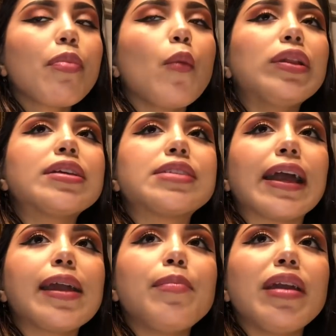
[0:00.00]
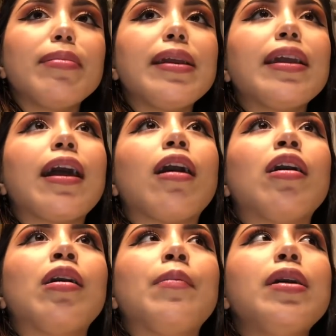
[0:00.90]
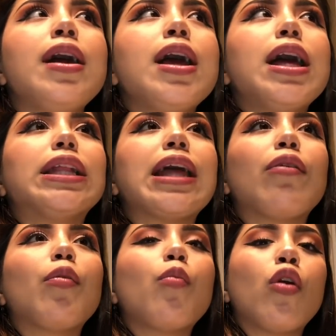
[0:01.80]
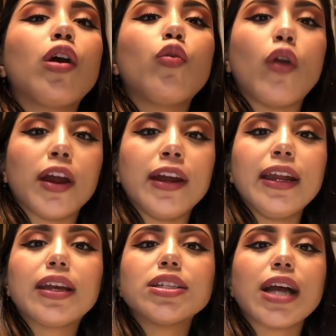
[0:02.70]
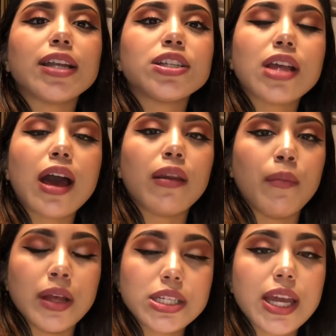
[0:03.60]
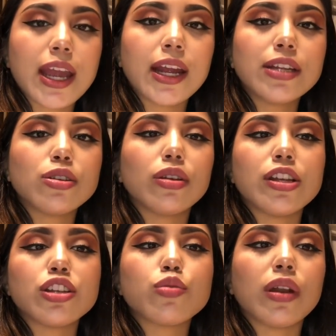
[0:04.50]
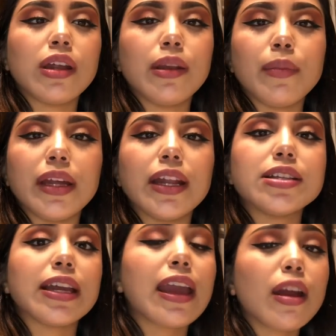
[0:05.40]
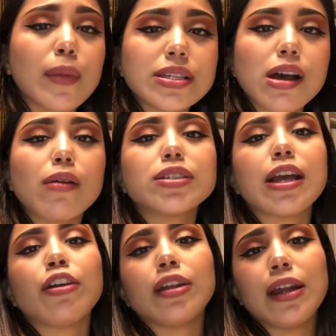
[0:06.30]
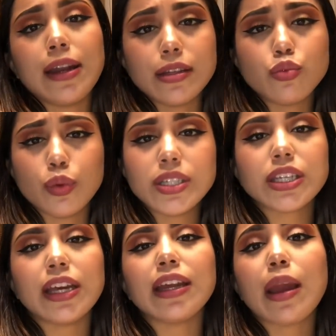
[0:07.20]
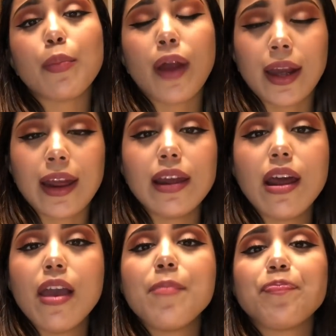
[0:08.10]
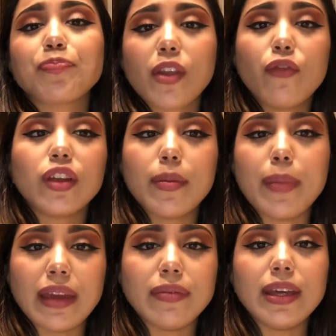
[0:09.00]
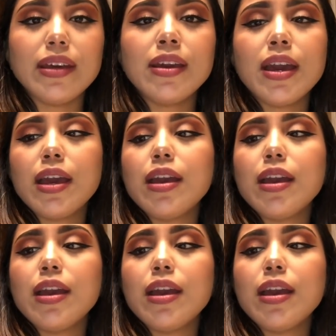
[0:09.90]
With the second baby, um, they were more worried because I just had a miscarriage. So they just wanted me to take care of myself because I heard it is risky to get pregnant for the baby,